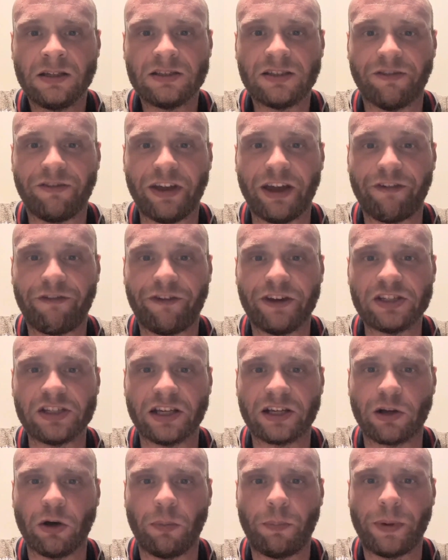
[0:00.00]
severe
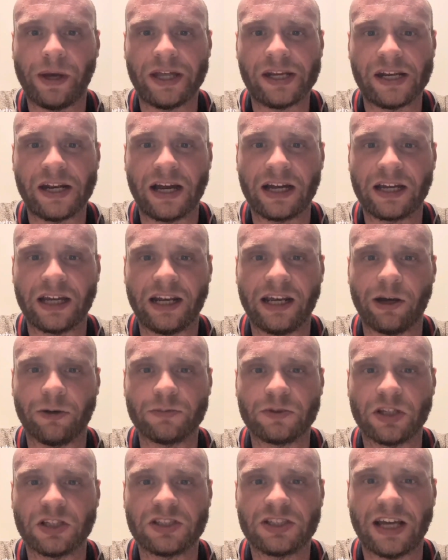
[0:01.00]
physical pain and agony up to